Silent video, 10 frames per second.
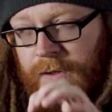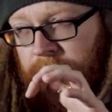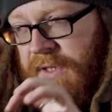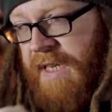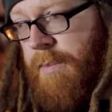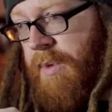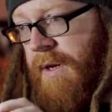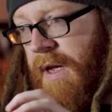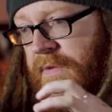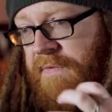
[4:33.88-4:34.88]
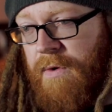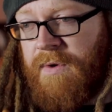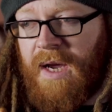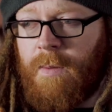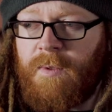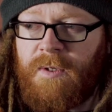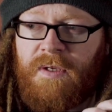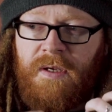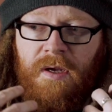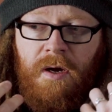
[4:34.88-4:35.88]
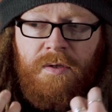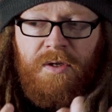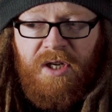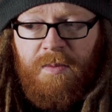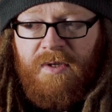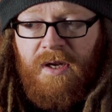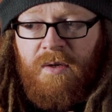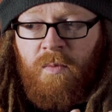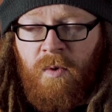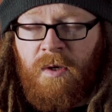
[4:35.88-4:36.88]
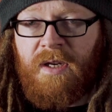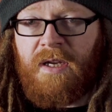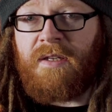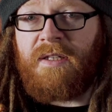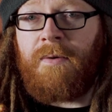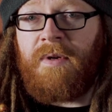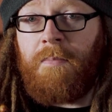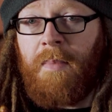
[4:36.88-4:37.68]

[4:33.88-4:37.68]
Your tablet and phone cameras on the cheap side weren't necessarily